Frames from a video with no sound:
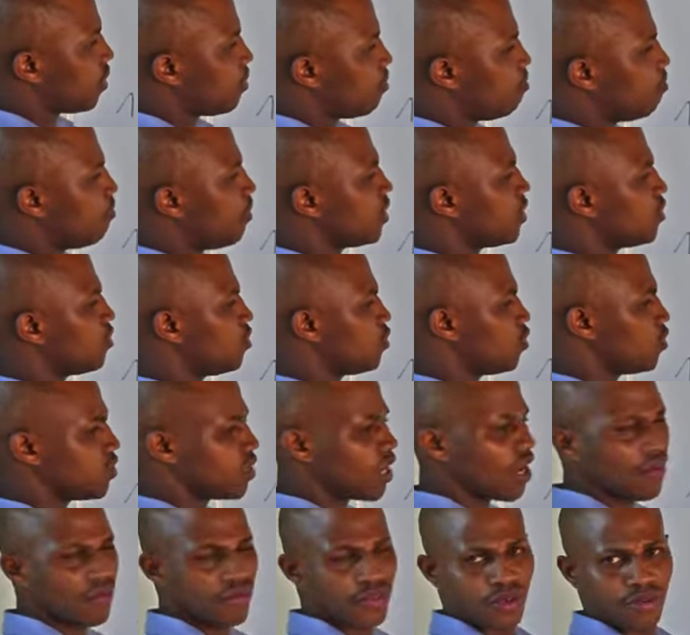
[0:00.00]
But we don't
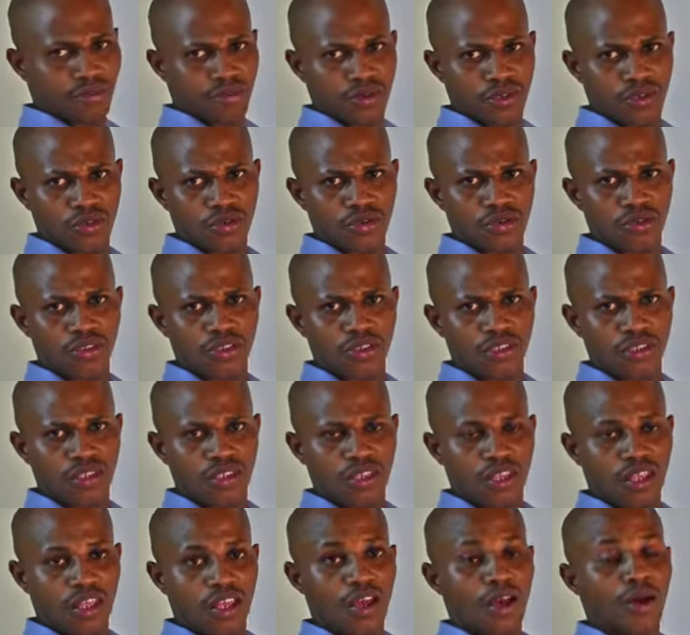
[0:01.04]
have the period.
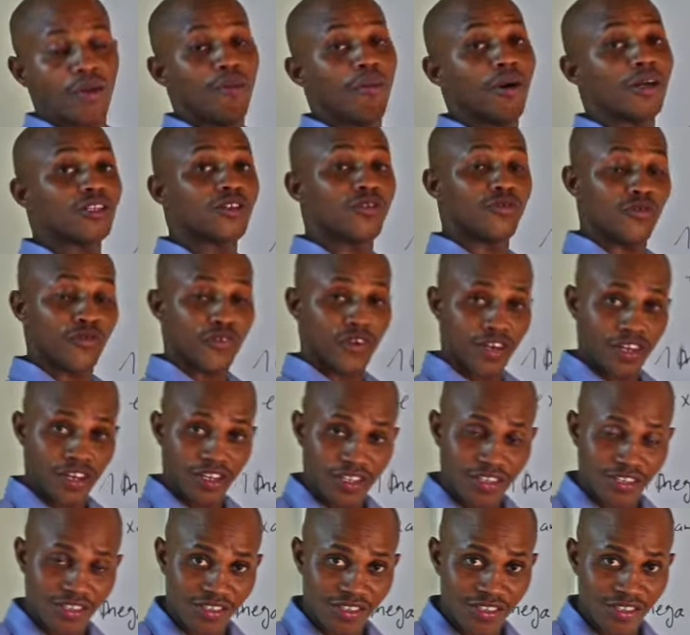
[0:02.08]
But very
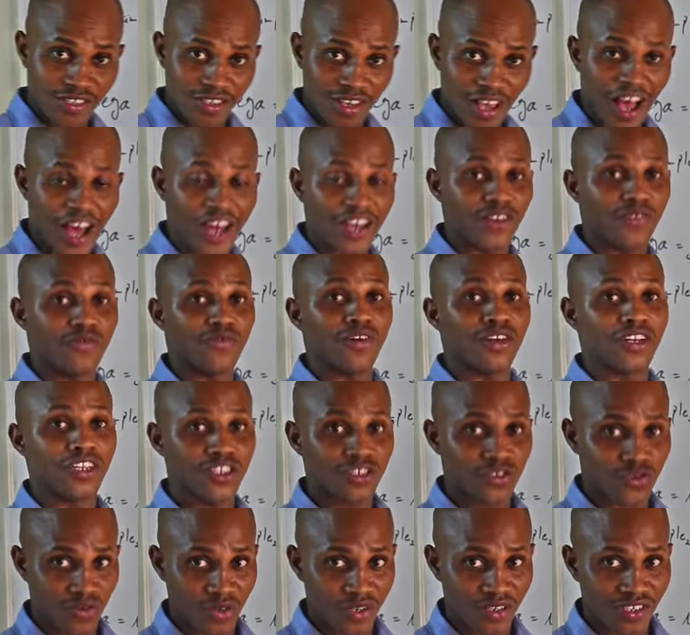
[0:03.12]
easy and very
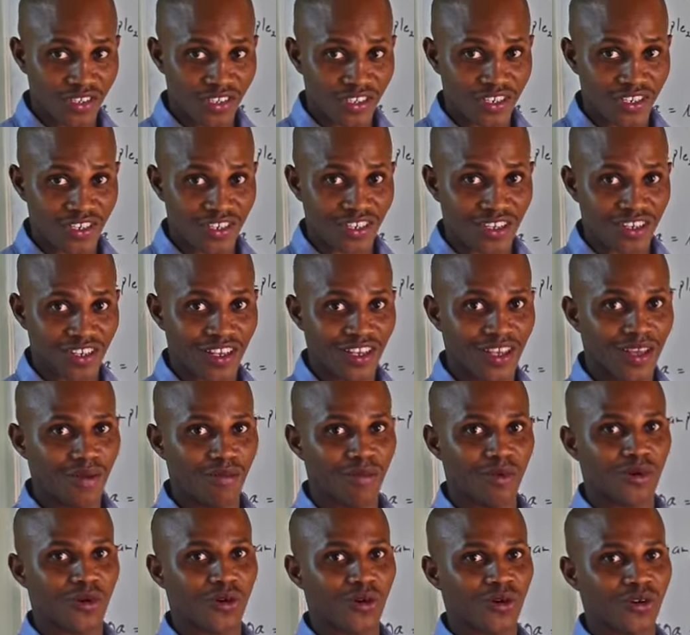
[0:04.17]
interesting
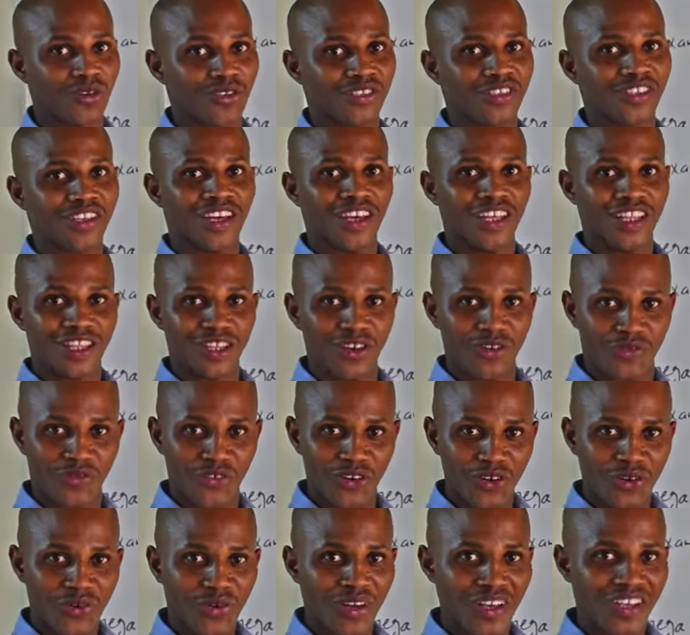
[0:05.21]
because the
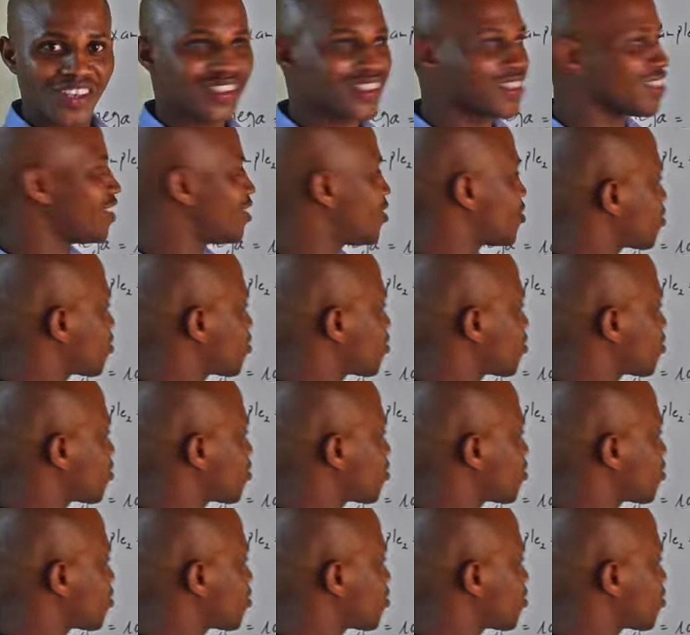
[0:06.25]
frequency is